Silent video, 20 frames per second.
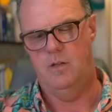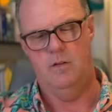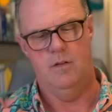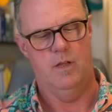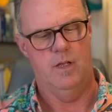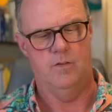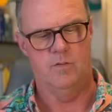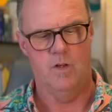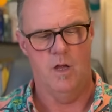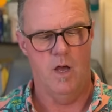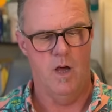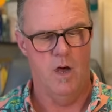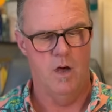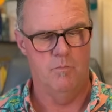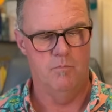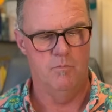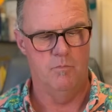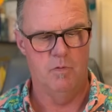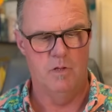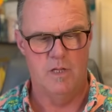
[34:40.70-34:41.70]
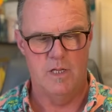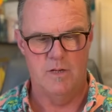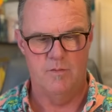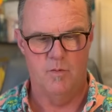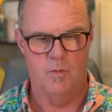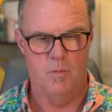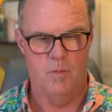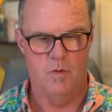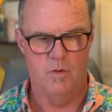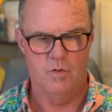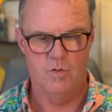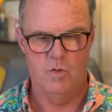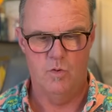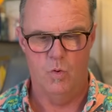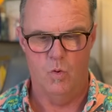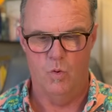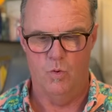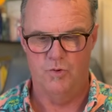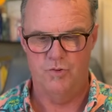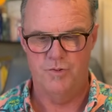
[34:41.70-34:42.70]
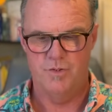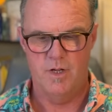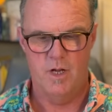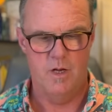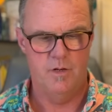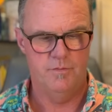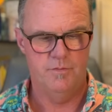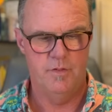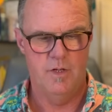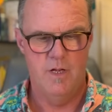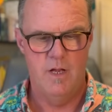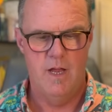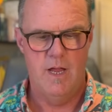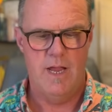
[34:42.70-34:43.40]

It's unbelievable, cool stuff.